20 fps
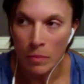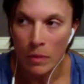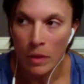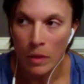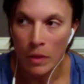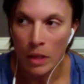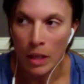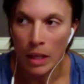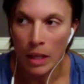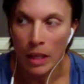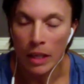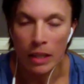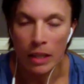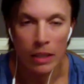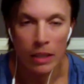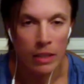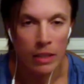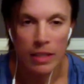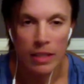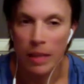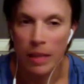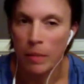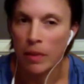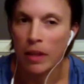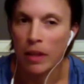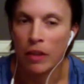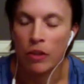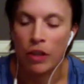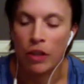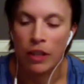And same
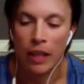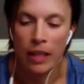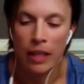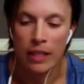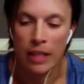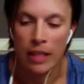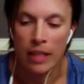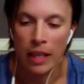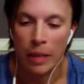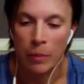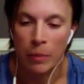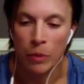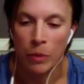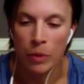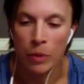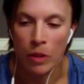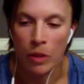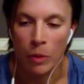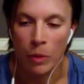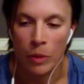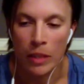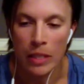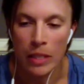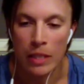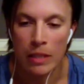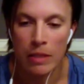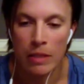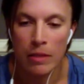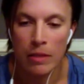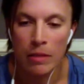thing during that time, there was
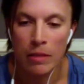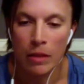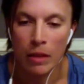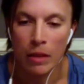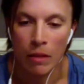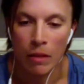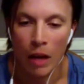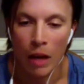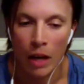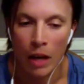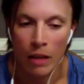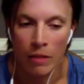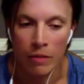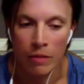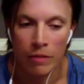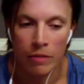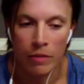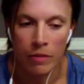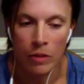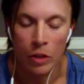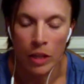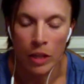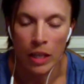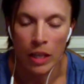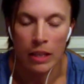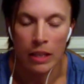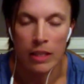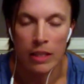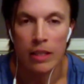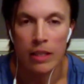always a lot of looking
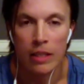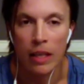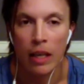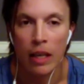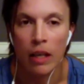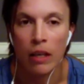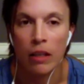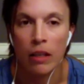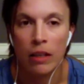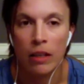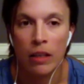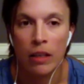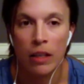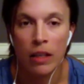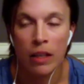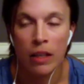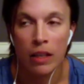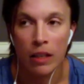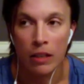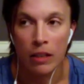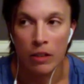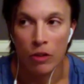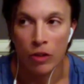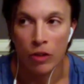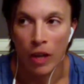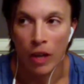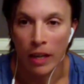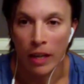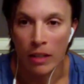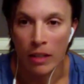at the scale and
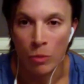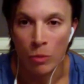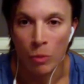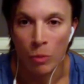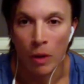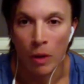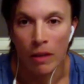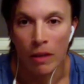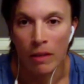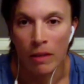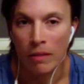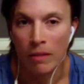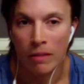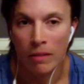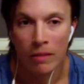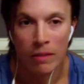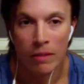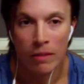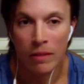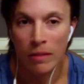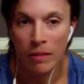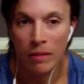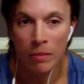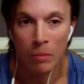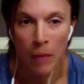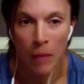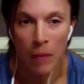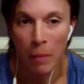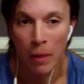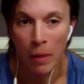trying to run
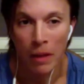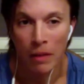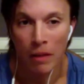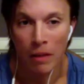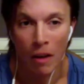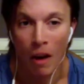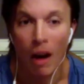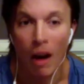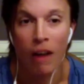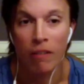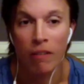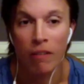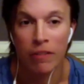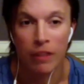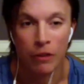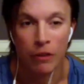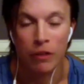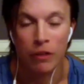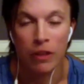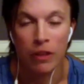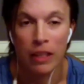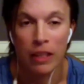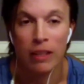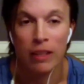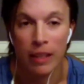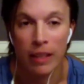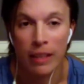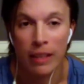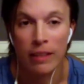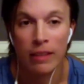my butt off, literally,
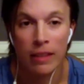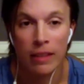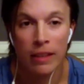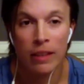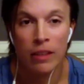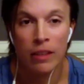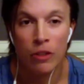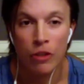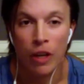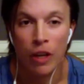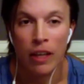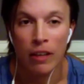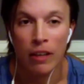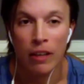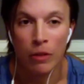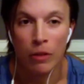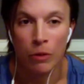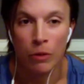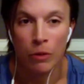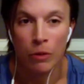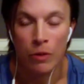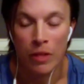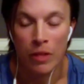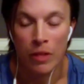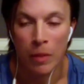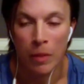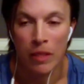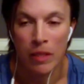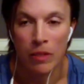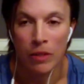like trying to lose the
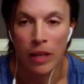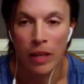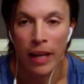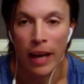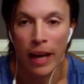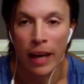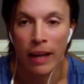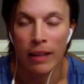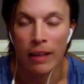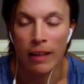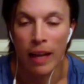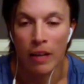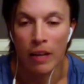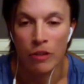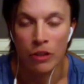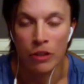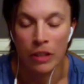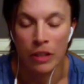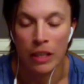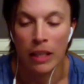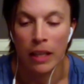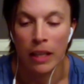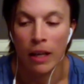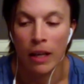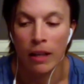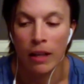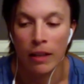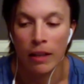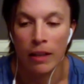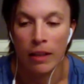muscle I had naturally
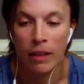and